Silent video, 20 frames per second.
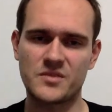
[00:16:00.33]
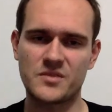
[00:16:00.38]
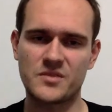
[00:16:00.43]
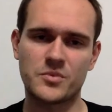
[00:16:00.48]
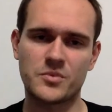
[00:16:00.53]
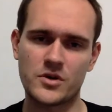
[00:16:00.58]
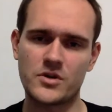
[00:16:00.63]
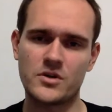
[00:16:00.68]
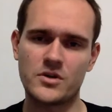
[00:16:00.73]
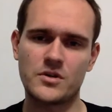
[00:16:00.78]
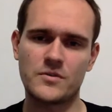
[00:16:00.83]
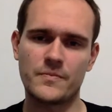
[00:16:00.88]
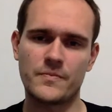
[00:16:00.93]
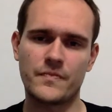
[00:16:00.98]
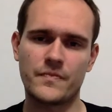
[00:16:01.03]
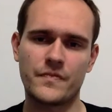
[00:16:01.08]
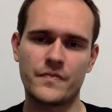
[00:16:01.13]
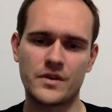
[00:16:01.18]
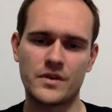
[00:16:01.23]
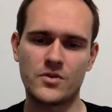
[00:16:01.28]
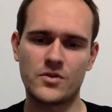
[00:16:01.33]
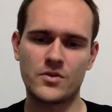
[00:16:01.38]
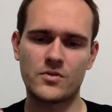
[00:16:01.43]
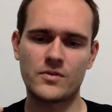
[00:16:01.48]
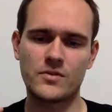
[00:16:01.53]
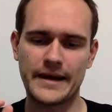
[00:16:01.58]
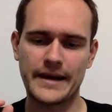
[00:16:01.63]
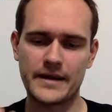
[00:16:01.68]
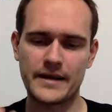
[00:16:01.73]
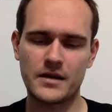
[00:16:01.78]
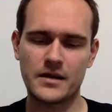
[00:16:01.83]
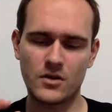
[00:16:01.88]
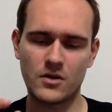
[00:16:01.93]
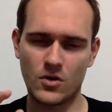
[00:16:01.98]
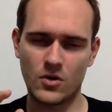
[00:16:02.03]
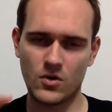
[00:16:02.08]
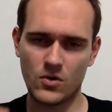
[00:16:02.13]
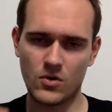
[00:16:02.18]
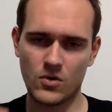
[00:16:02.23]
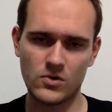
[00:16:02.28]
book, you click and
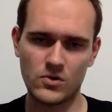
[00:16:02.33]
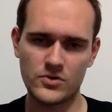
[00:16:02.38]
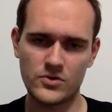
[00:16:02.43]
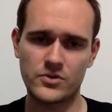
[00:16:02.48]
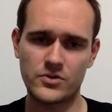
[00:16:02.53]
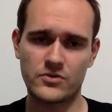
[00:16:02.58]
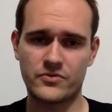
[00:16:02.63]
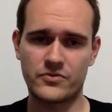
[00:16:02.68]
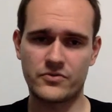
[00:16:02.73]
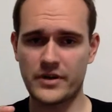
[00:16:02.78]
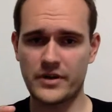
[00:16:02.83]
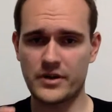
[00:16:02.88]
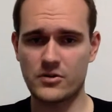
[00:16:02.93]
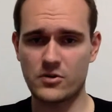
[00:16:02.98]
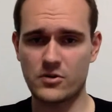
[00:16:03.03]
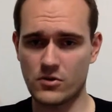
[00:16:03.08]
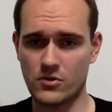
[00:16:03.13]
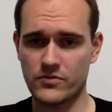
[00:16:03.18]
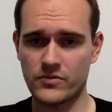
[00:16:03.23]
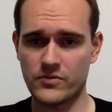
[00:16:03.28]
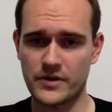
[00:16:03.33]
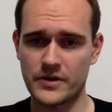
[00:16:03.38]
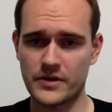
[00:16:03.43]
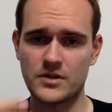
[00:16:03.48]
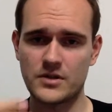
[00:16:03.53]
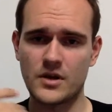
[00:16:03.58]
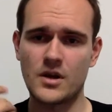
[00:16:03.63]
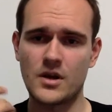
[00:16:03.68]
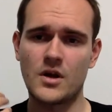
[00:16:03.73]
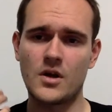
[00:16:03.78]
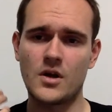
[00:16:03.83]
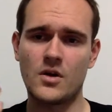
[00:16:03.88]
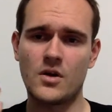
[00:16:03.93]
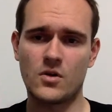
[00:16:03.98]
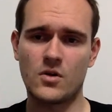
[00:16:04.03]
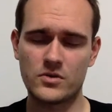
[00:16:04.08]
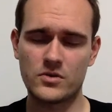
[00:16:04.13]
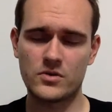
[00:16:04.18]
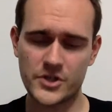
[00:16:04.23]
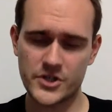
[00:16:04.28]
hold your finger over it
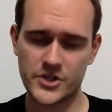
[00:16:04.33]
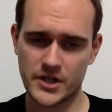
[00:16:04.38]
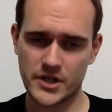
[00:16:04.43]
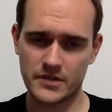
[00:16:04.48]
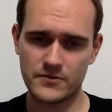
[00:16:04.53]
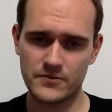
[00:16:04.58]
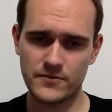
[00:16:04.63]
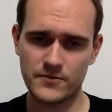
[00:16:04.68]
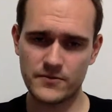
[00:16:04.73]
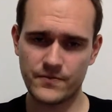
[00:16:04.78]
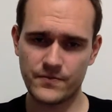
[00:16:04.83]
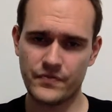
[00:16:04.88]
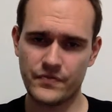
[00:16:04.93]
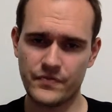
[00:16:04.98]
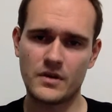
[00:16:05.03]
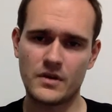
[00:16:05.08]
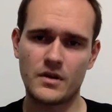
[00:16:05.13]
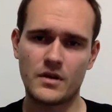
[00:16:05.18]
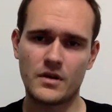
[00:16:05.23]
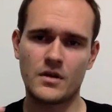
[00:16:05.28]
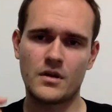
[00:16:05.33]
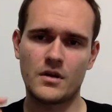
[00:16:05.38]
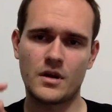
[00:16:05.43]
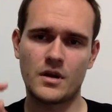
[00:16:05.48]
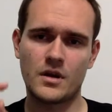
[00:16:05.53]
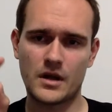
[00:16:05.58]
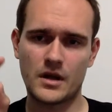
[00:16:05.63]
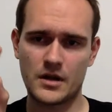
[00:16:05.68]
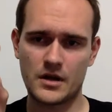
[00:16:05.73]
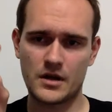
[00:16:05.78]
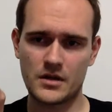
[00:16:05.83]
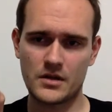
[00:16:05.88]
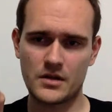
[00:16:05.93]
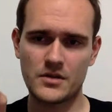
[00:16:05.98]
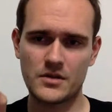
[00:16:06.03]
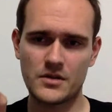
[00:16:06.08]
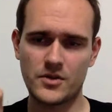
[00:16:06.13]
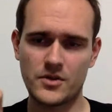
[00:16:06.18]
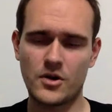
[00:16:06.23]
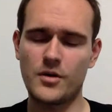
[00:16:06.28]
on the shelf. And in
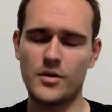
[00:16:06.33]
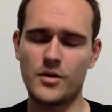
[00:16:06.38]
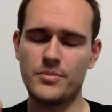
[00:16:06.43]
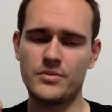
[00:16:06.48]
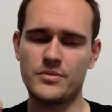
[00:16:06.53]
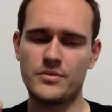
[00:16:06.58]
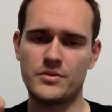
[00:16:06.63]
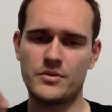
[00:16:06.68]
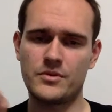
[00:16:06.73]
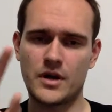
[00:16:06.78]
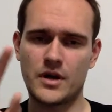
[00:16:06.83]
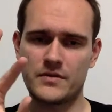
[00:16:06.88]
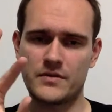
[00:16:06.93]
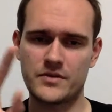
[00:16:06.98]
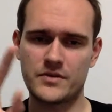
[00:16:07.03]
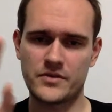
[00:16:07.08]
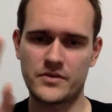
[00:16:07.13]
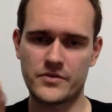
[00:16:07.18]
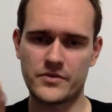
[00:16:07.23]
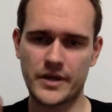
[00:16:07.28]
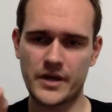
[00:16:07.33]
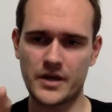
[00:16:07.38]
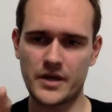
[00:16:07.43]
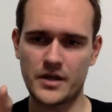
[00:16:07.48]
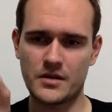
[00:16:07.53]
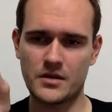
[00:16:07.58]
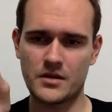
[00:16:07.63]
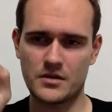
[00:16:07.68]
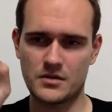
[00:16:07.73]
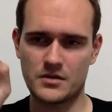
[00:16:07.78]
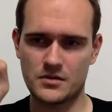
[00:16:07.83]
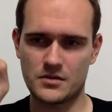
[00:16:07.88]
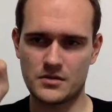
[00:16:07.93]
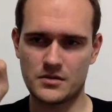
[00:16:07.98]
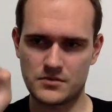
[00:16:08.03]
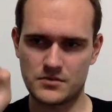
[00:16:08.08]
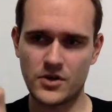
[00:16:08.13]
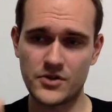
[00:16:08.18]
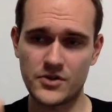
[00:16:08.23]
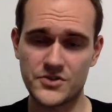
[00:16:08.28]
the top, you have the three
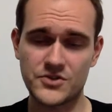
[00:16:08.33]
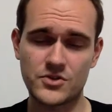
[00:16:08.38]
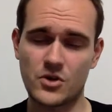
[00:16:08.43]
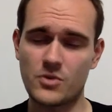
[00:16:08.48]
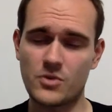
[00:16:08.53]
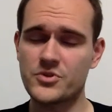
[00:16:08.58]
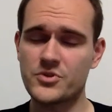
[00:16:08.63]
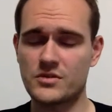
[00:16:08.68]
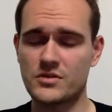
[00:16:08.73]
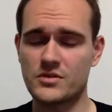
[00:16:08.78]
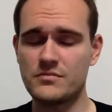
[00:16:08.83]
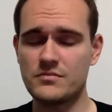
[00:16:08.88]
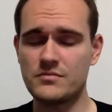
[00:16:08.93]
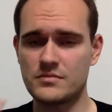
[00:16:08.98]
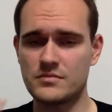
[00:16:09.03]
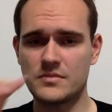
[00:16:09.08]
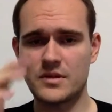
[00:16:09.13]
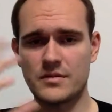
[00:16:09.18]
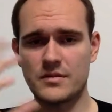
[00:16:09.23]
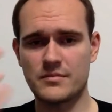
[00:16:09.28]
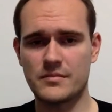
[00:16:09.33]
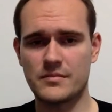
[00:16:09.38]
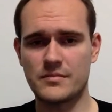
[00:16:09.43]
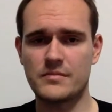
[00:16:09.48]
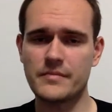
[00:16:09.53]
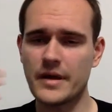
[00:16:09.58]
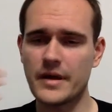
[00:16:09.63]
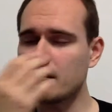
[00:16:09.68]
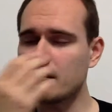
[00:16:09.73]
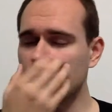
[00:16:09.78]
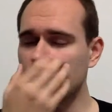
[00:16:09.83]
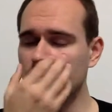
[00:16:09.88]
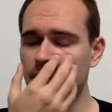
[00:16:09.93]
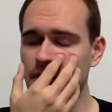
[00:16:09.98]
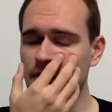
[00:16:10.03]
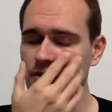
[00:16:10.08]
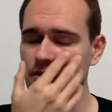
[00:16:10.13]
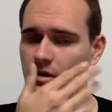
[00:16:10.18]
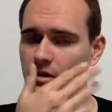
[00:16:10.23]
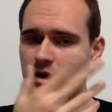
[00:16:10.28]
dots option, the
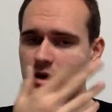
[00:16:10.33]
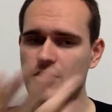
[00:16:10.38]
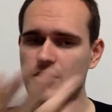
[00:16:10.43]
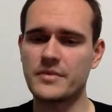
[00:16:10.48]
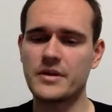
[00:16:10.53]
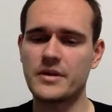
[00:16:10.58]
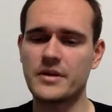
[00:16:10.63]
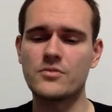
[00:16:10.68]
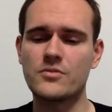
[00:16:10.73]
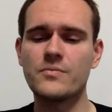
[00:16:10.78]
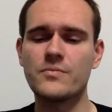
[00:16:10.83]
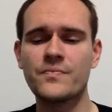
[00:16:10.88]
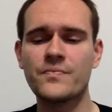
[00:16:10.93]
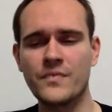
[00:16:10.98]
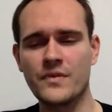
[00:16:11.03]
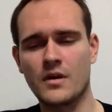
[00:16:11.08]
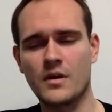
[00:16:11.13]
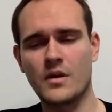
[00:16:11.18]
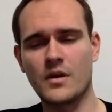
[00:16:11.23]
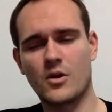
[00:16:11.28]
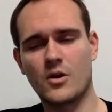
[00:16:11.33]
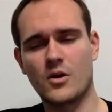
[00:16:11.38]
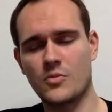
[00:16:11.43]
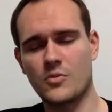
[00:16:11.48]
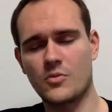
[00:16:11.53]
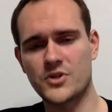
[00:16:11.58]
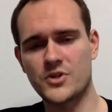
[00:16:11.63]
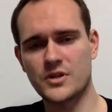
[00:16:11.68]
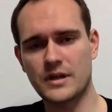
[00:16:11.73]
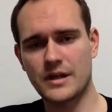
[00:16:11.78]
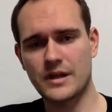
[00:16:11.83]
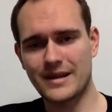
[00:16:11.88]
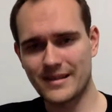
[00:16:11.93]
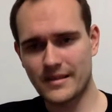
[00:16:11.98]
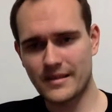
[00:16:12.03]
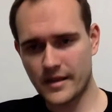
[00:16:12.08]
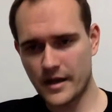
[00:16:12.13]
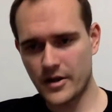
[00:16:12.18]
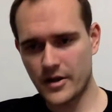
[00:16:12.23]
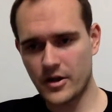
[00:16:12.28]
menu, action menu option,
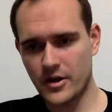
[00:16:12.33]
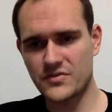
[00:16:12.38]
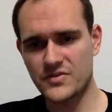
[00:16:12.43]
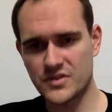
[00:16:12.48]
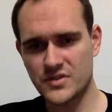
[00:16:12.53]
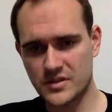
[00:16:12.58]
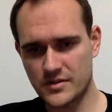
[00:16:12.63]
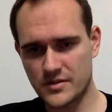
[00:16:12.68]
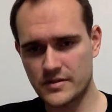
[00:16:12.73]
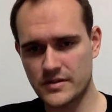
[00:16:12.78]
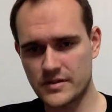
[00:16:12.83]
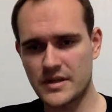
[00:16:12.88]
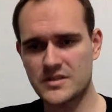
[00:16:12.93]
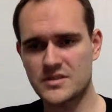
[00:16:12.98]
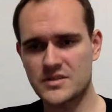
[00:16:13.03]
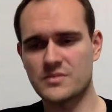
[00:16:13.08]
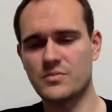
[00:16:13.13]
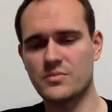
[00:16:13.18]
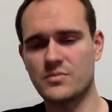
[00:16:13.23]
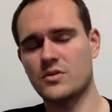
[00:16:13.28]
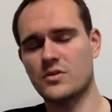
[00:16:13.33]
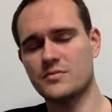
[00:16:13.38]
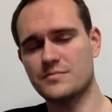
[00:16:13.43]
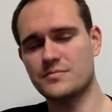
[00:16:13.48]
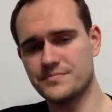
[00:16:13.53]
and there you have synchronized the book.